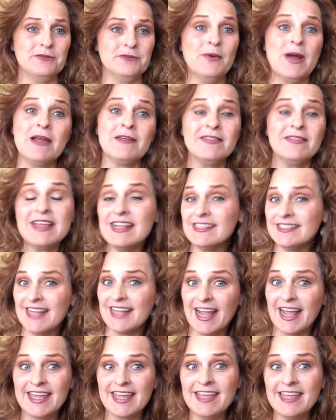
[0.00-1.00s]
wear things
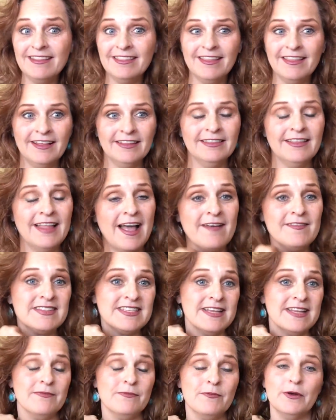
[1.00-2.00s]
that he loves
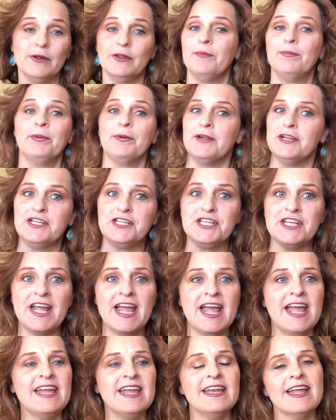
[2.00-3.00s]
and will
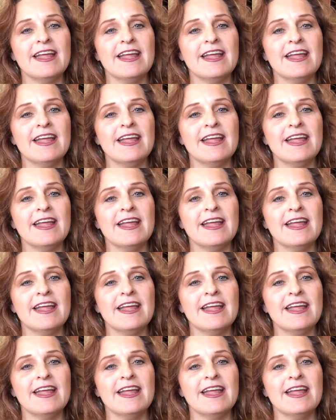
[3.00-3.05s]
appreciate,